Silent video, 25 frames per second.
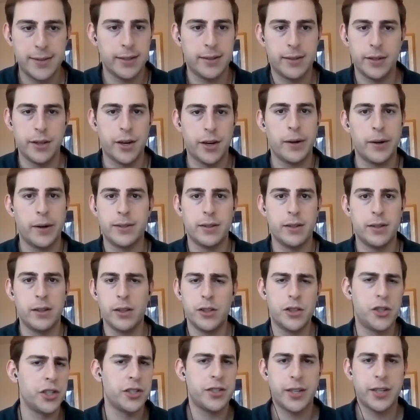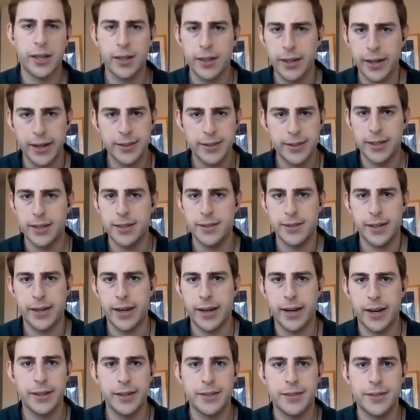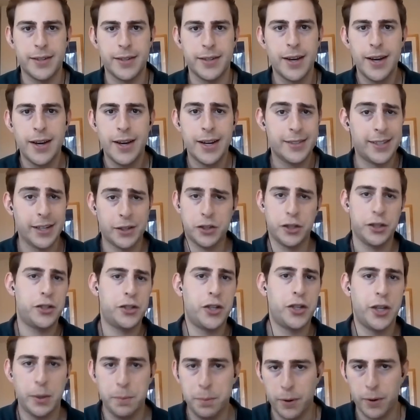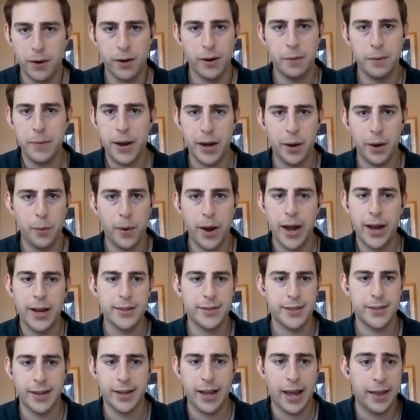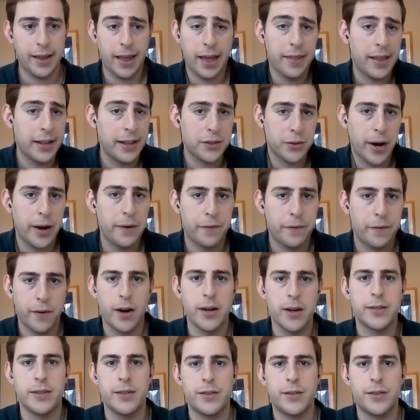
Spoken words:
It's, you know, logistically it's easy and it's actually cheaper in many ways, and that's great for us.